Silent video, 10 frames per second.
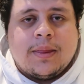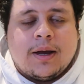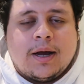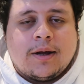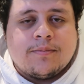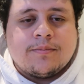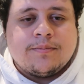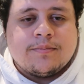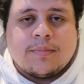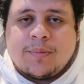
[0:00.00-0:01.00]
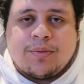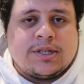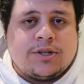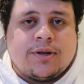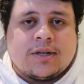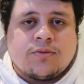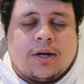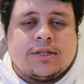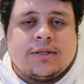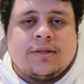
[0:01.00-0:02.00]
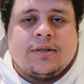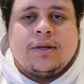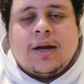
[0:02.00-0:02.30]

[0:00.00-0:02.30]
I appreciate you guys watching.